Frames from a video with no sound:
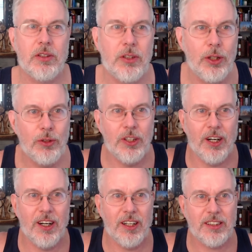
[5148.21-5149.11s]

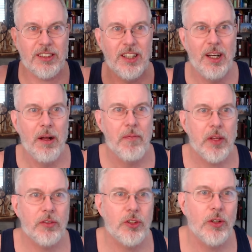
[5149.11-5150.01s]
tudongs
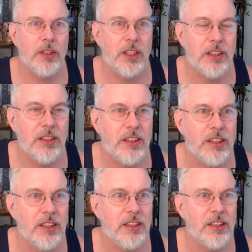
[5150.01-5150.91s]
of short
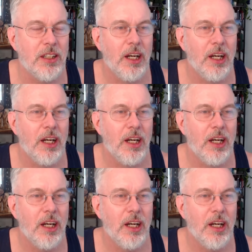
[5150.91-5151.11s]
distances?